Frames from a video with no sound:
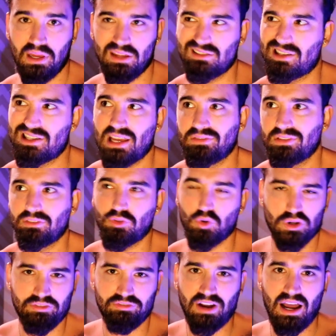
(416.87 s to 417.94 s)
and
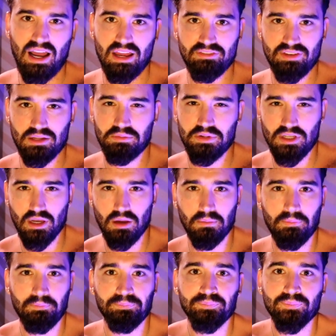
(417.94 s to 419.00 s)
7:45, 8
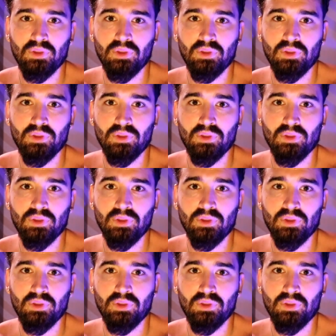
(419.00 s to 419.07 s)
p.m.